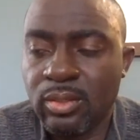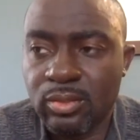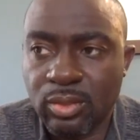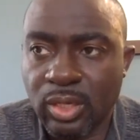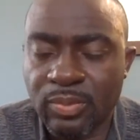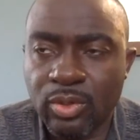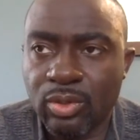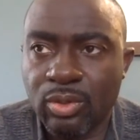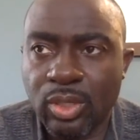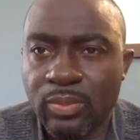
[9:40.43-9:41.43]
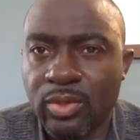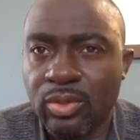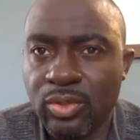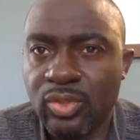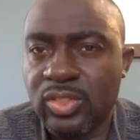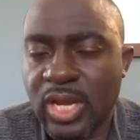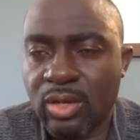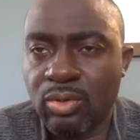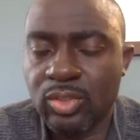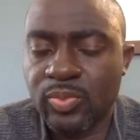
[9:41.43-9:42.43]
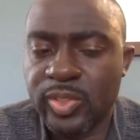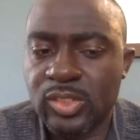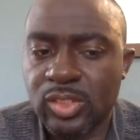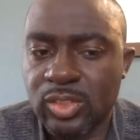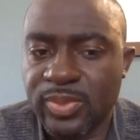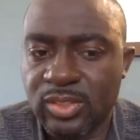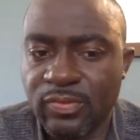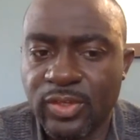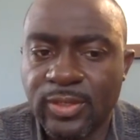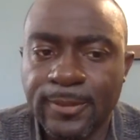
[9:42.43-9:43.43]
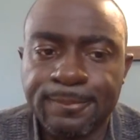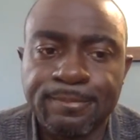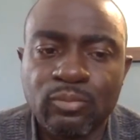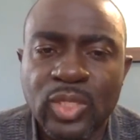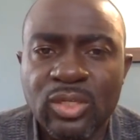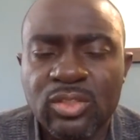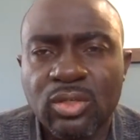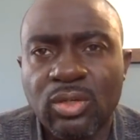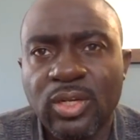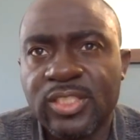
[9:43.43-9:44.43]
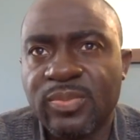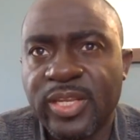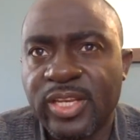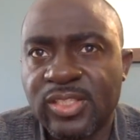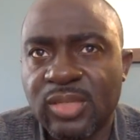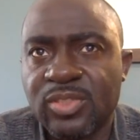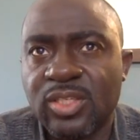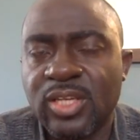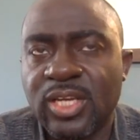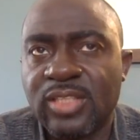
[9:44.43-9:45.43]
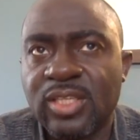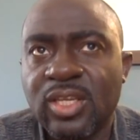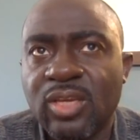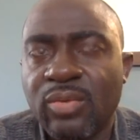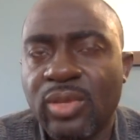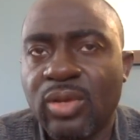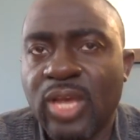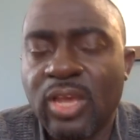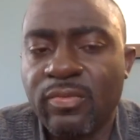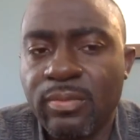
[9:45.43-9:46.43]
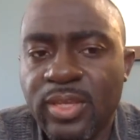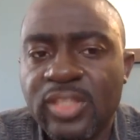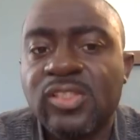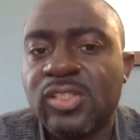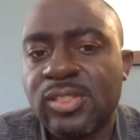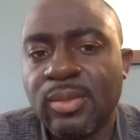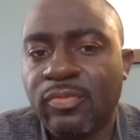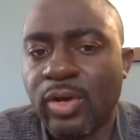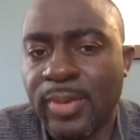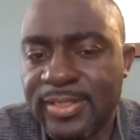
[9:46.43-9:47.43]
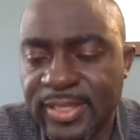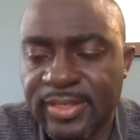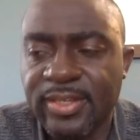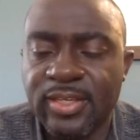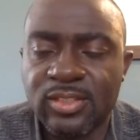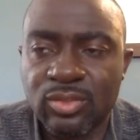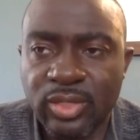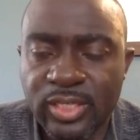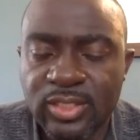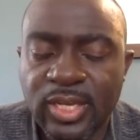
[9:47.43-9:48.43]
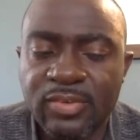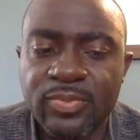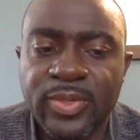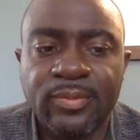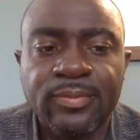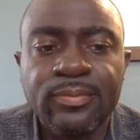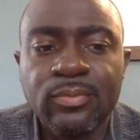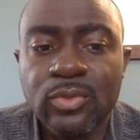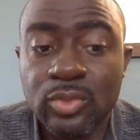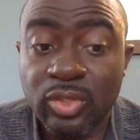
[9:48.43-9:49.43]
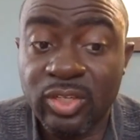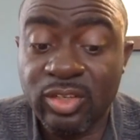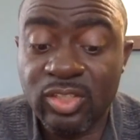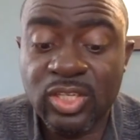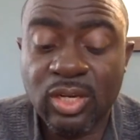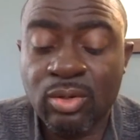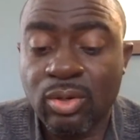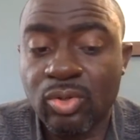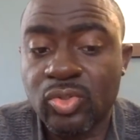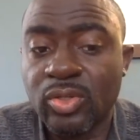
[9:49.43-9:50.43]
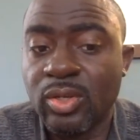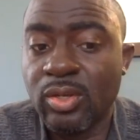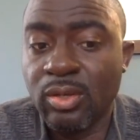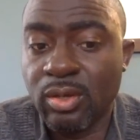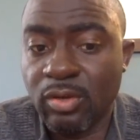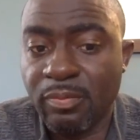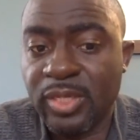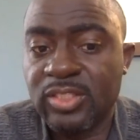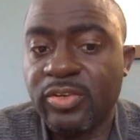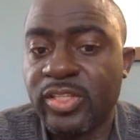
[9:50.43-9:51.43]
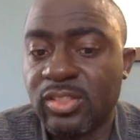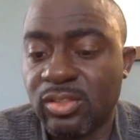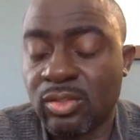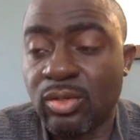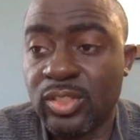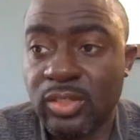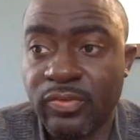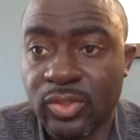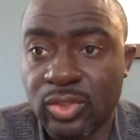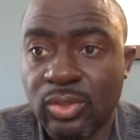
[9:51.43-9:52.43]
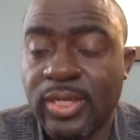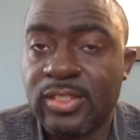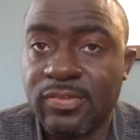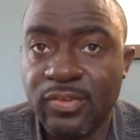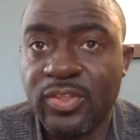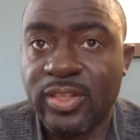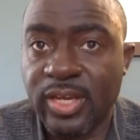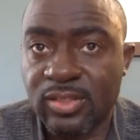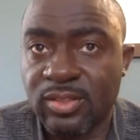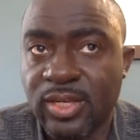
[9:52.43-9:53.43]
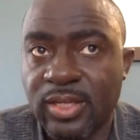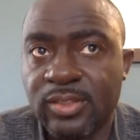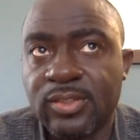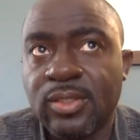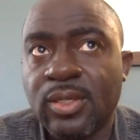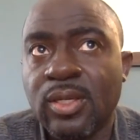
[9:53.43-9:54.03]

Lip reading: So I'm gonna use that code specifically. So let's make the assumption that we're gonna have each system for about 10 years. So that's the lifespan. So the initial cost of materials installation for solar is $50,000